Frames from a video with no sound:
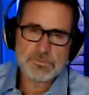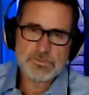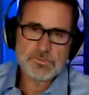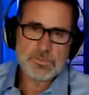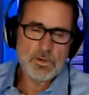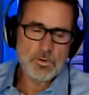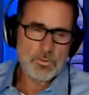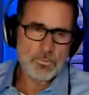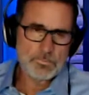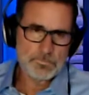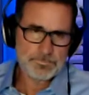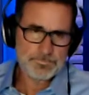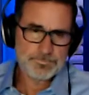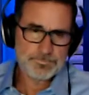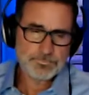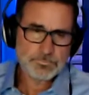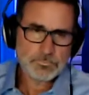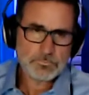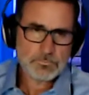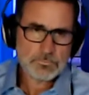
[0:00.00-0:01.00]
So
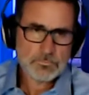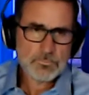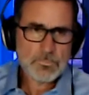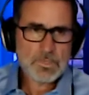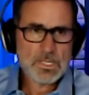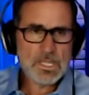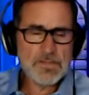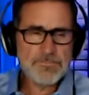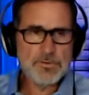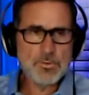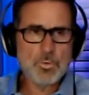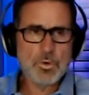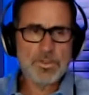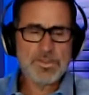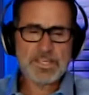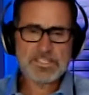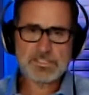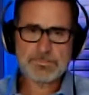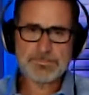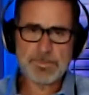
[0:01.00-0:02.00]
if you want
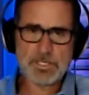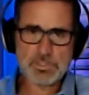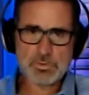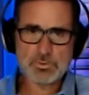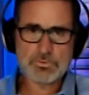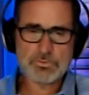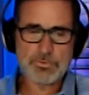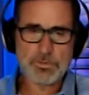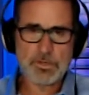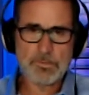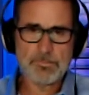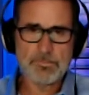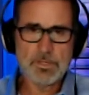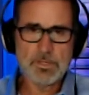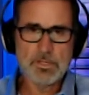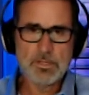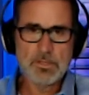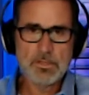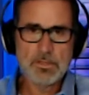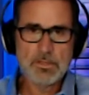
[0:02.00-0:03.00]
that special trim,
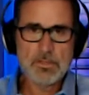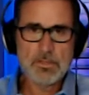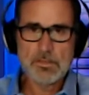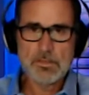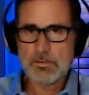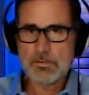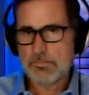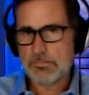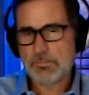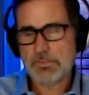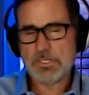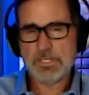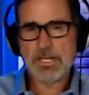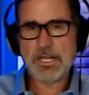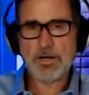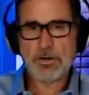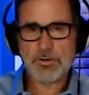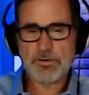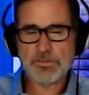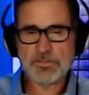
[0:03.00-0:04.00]
then the
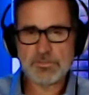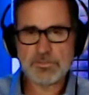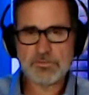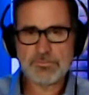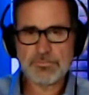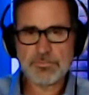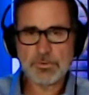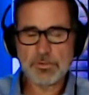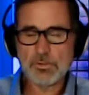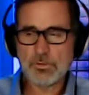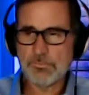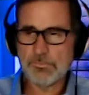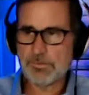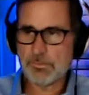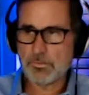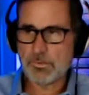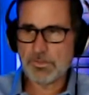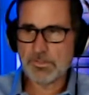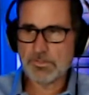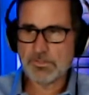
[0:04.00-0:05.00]
Heritage is for you. If you
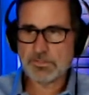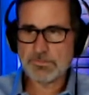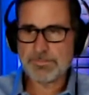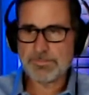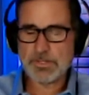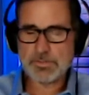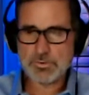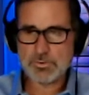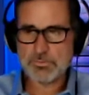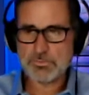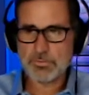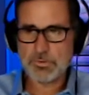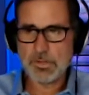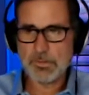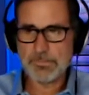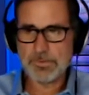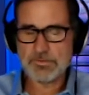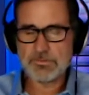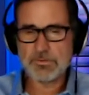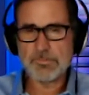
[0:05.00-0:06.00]
wanted the special
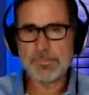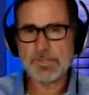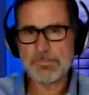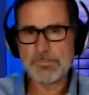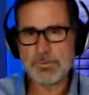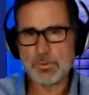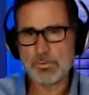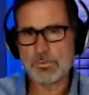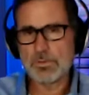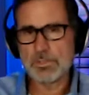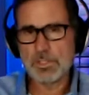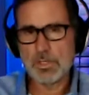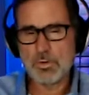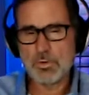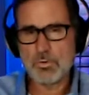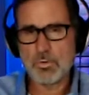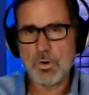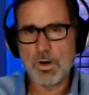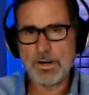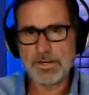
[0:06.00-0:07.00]
trim that's going to be built in low
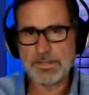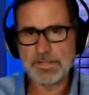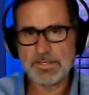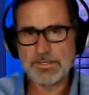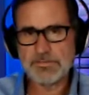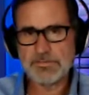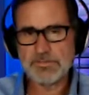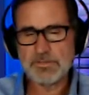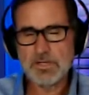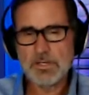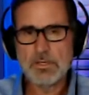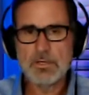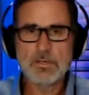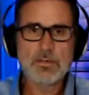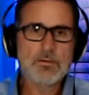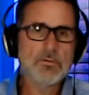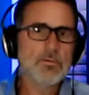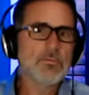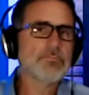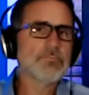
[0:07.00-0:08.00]
quantities,
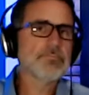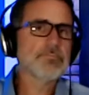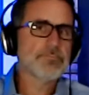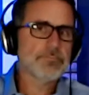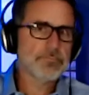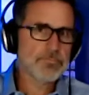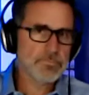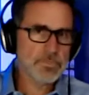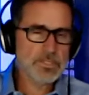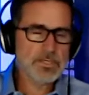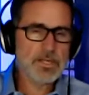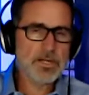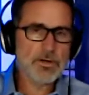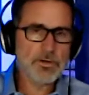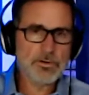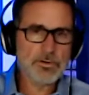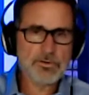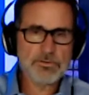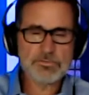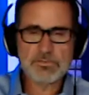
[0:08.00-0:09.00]
then the
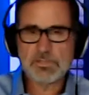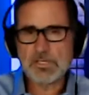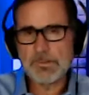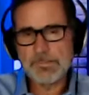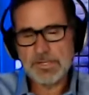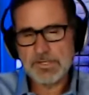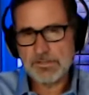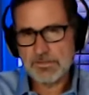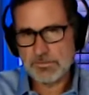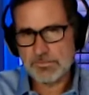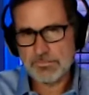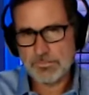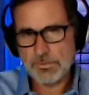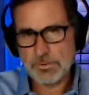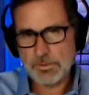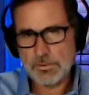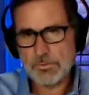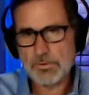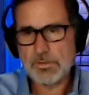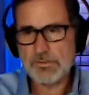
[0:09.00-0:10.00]
Heritage Limited is for
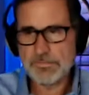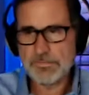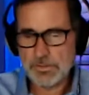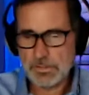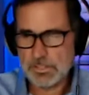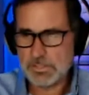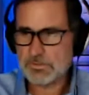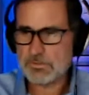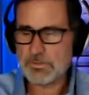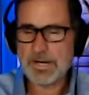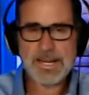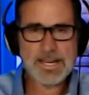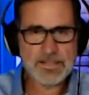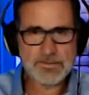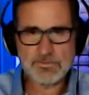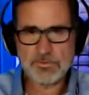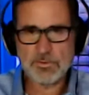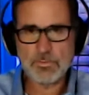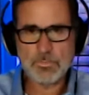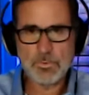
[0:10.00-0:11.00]
you. And if you can get your
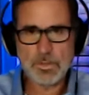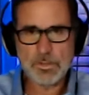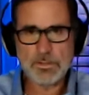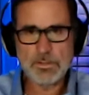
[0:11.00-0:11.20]
hands on one.